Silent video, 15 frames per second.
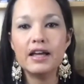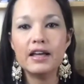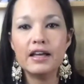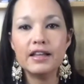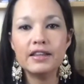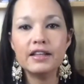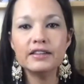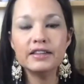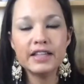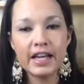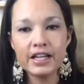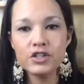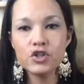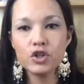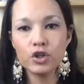The
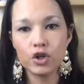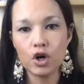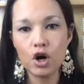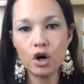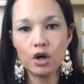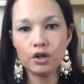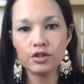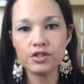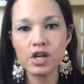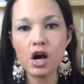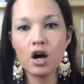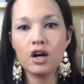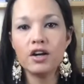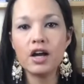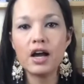laser calls
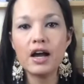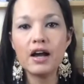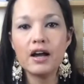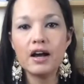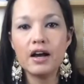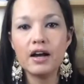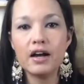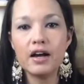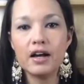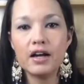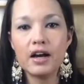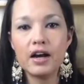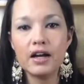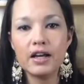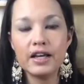are,
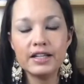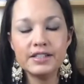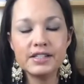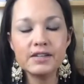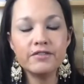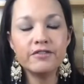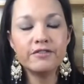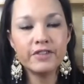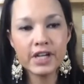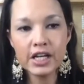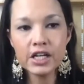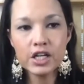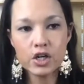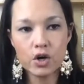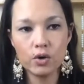it's a
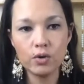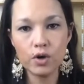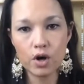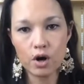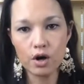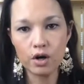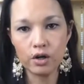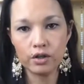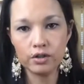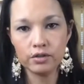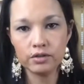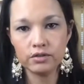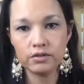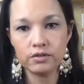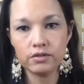video call
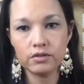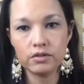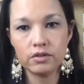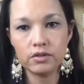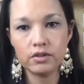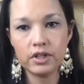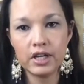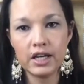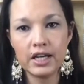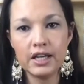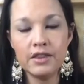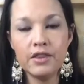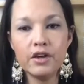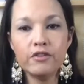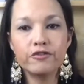in
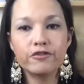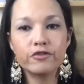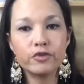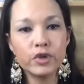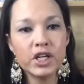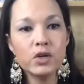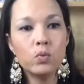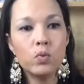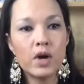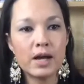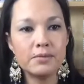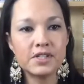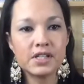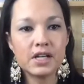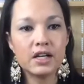the free
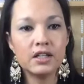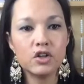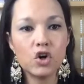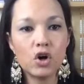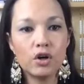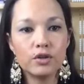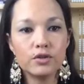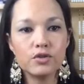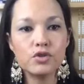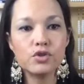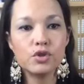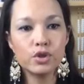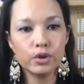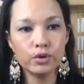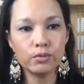website called
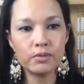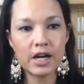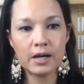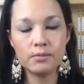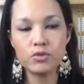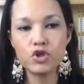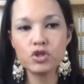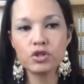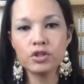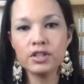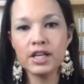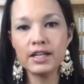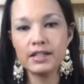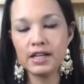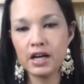Zoom. I'm sure
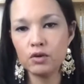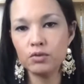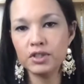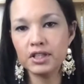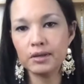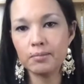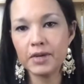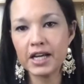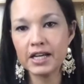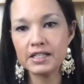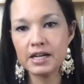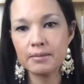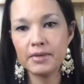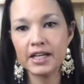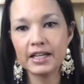that now with the
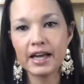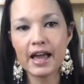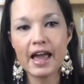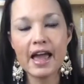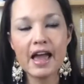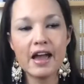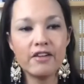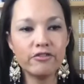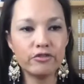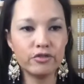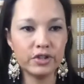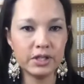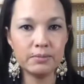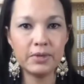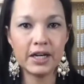pandemic,
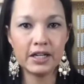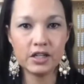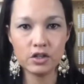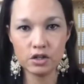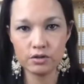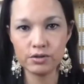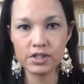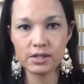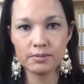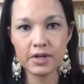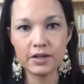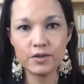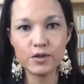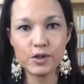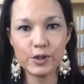everybody knows
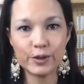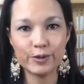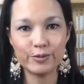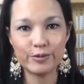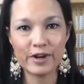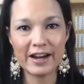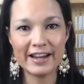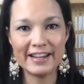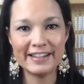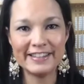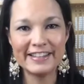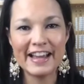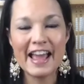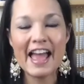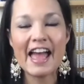about Zoom, right?
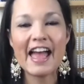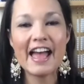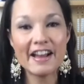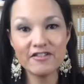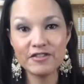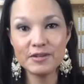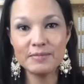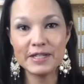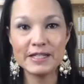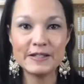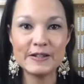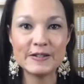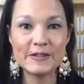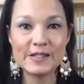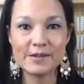Everybody
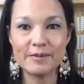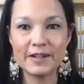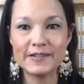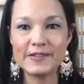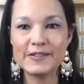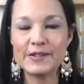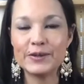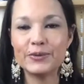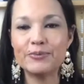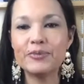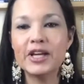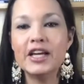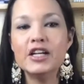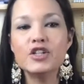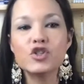knows about Zoom.
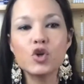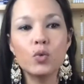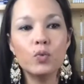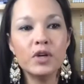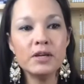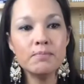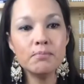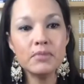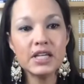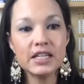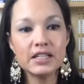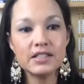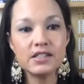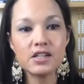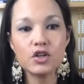So we
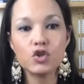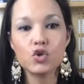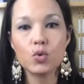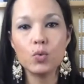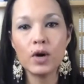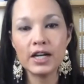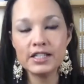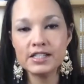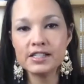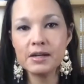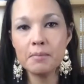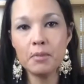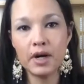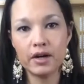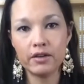meet twice a
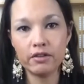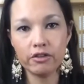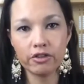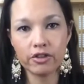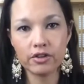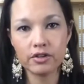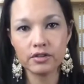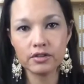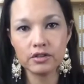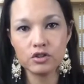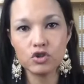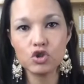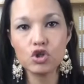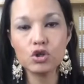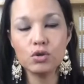month,
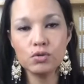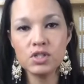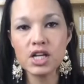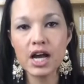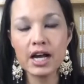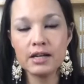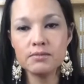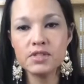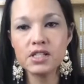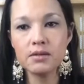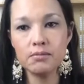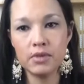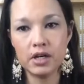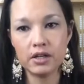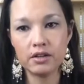2 times a
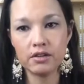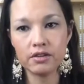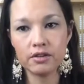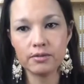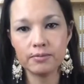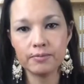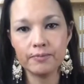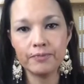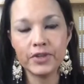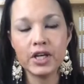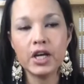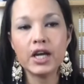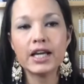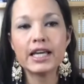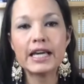month.
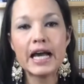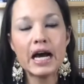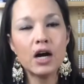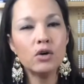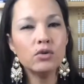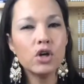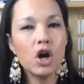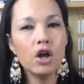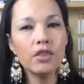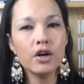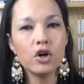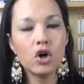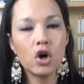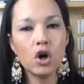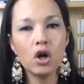Count on the
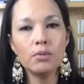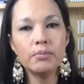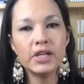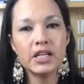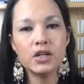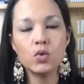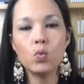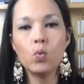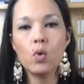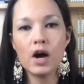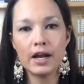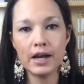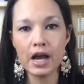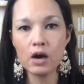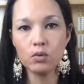call being 1
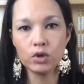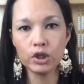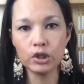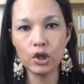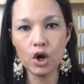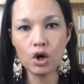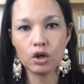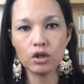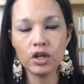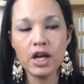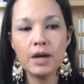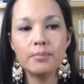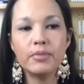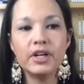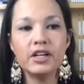hour long.
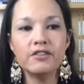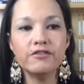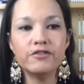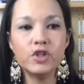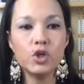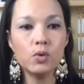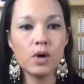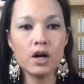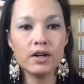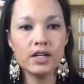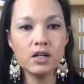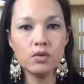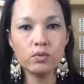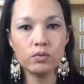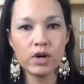But if you are in a
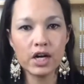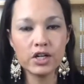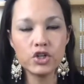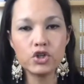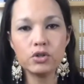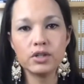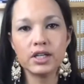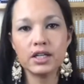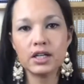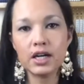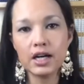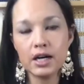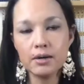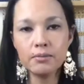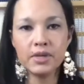rush, you can
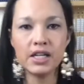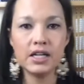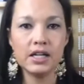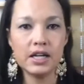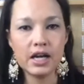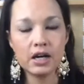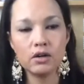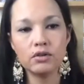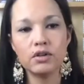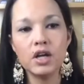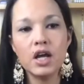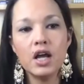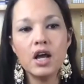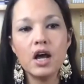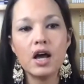come in and out
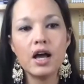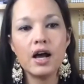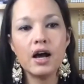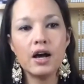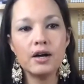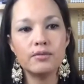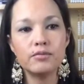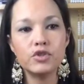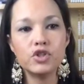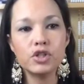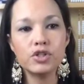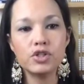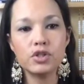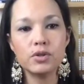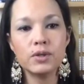just
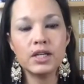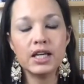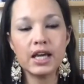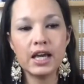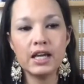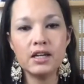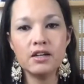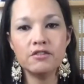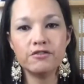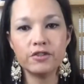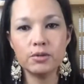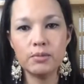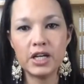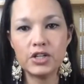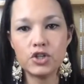to gain
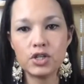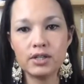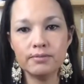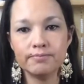information.